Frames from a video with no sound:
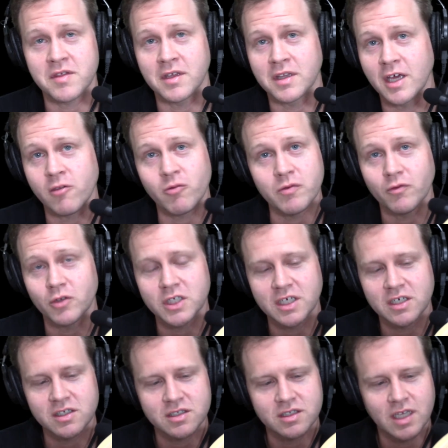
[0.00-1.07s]
their swivel
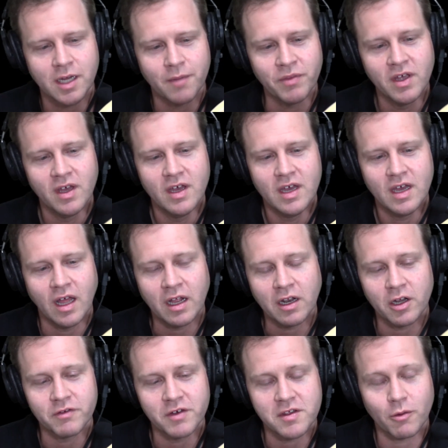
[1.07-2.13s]
chairs. A
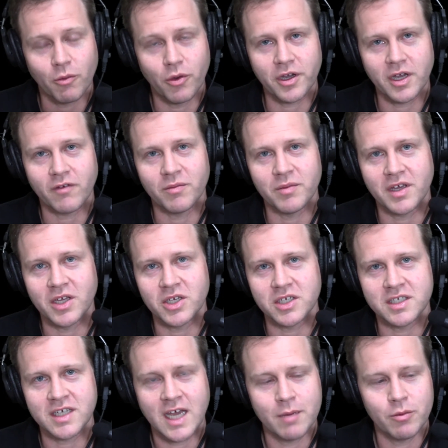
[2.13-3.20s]
lot of us are working from the kitchen
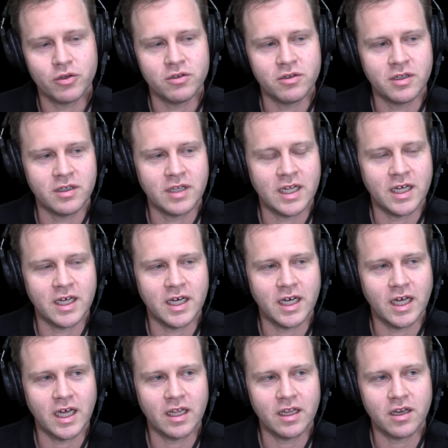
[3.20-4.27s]
table,
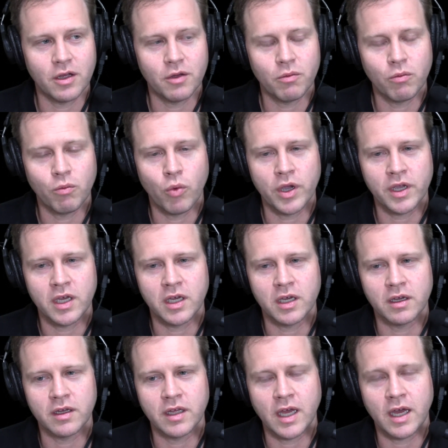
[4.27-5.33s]

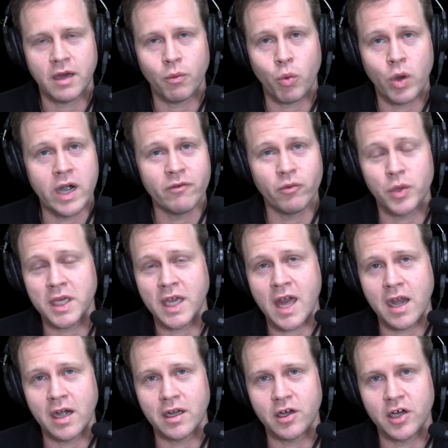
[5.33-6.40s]
working wherever we
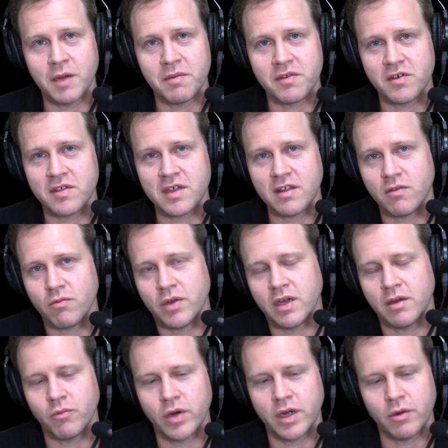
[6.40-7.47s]
can in our homes because that's
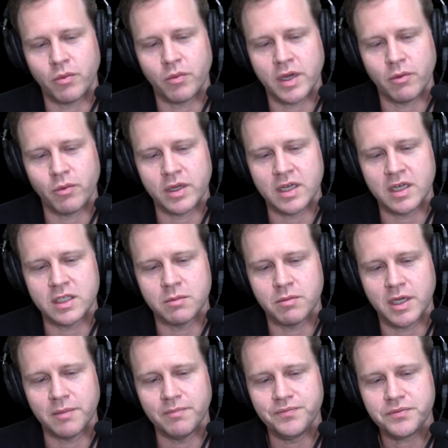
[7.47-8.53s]
where we need to
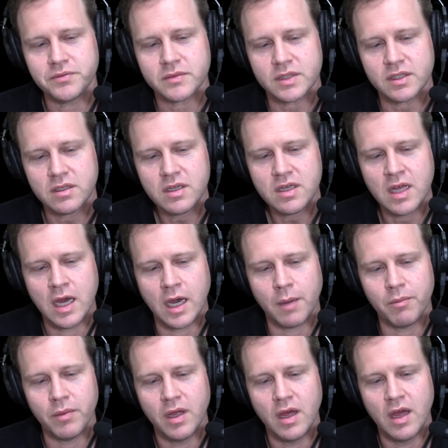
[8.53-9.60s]
be.
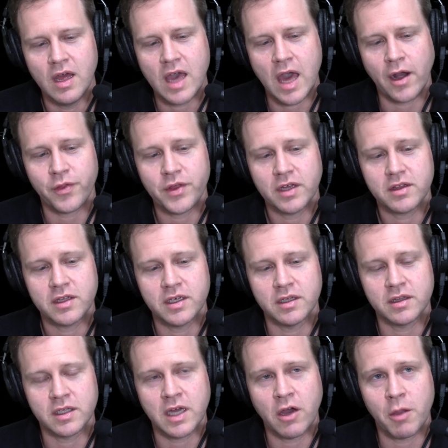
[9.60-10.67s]
And I think
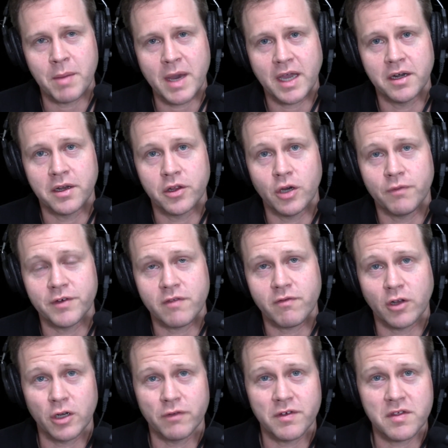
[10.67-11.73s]
that going back into the office for a
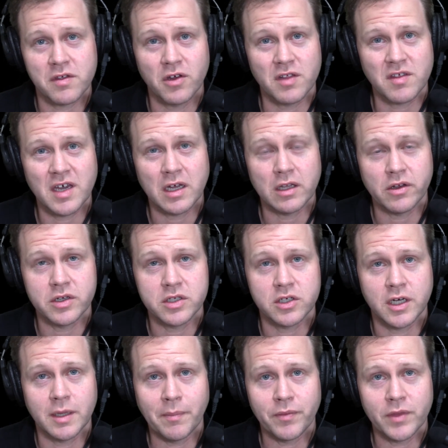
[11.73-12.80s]
lot of us is going to take a lot of
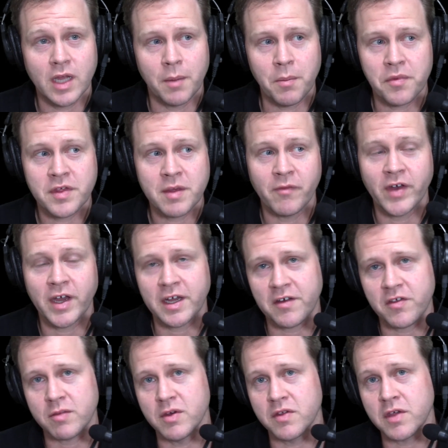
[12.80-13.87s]
time. Some of our
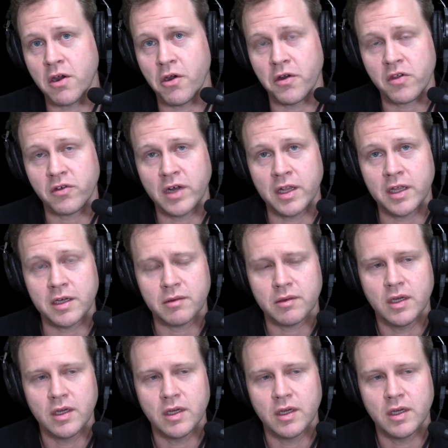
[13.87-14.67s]
customers here in Australia,